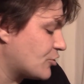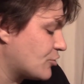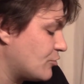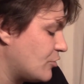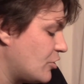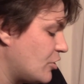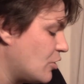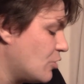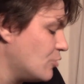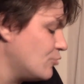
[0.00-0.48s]

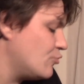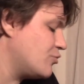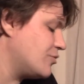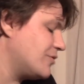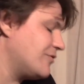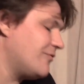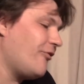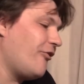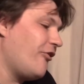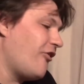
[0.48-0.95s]

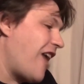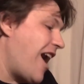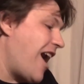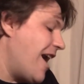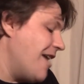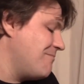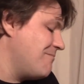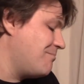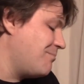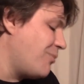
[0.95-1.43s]

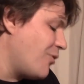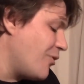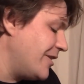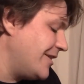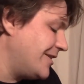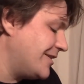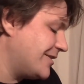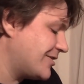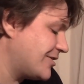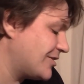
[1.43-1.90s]
105
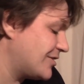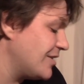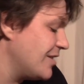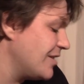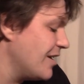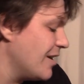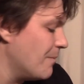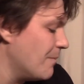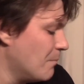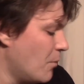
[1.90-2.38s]
points
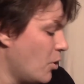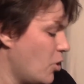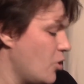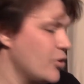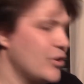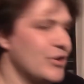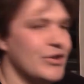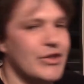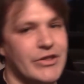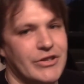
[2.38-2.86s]
more
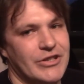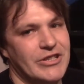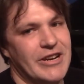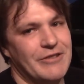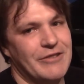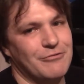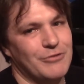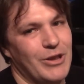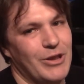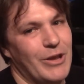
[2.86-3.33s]
than the
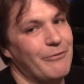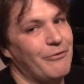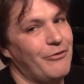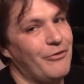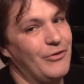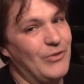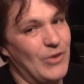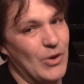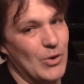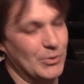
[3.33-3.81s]
General on
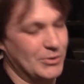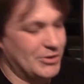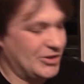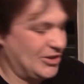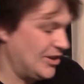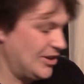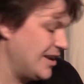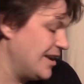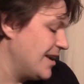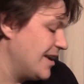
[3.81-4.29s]

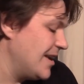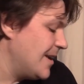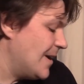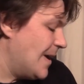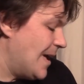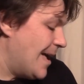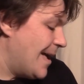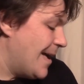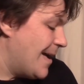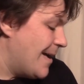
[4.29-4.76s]
foot.
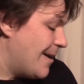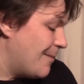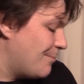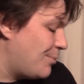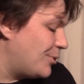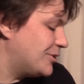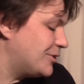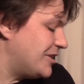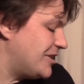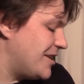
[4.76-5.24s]

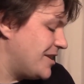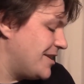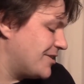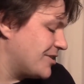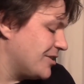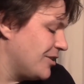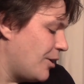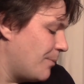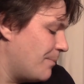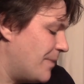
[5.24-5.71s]
But it is
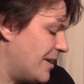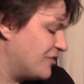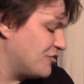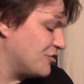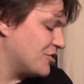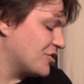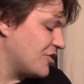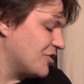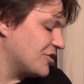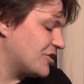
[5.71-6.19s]
a lot better,
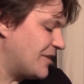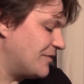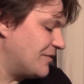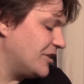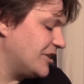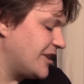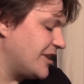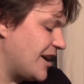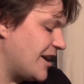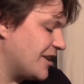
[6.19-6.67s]
it's got 7
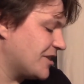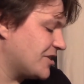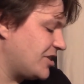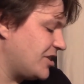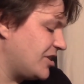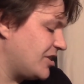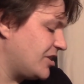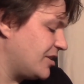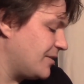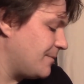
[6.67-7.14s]

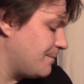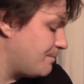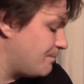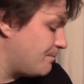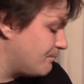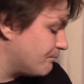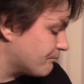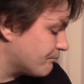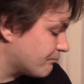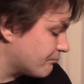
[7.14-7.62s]
attacks,
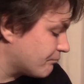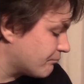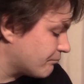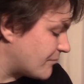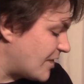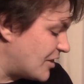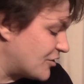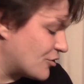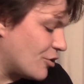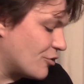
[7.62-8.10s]

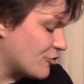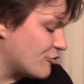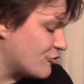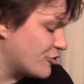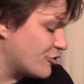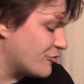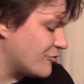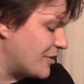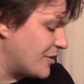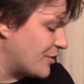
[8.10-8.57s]
it's got
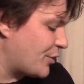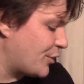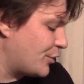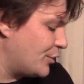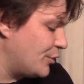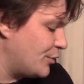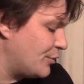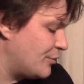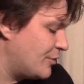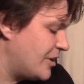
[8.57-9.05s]
Crush Strength
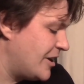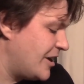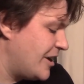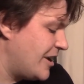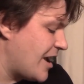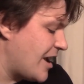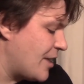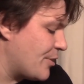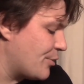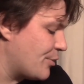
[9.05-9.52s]
3
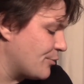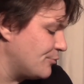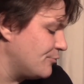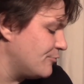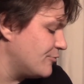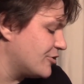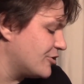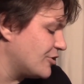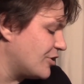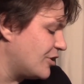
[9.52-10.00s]
and
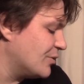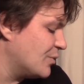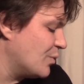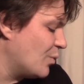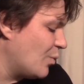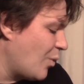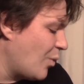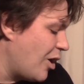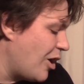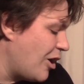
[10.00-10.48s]
Thunderous Charge
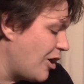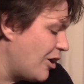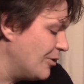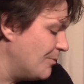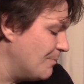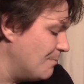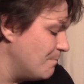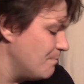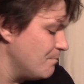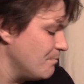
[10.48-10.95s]

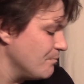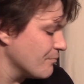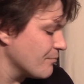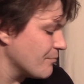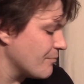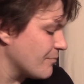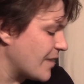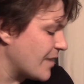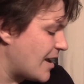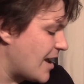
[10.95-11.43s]
1,
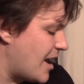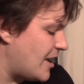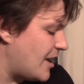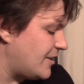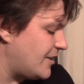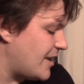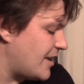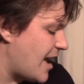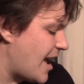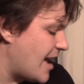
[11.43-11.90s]

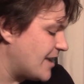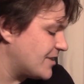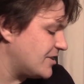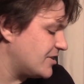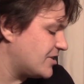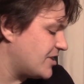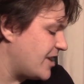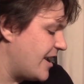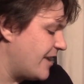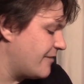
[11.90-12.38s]
and as
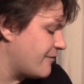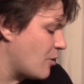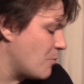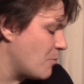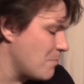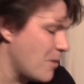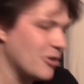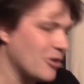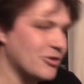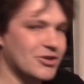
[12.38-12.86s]
it's a hero
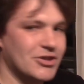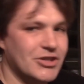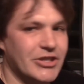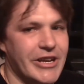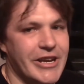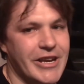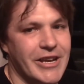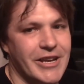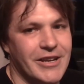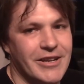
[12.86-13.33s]

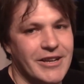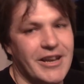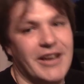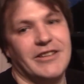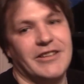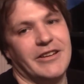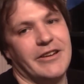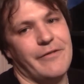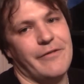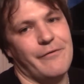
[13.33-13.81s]
monster
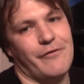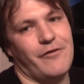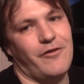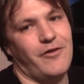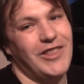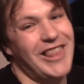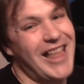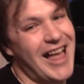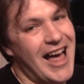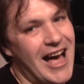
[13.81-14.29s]
and it can
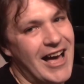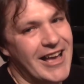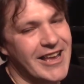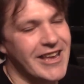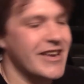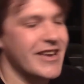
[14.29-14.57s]
fly,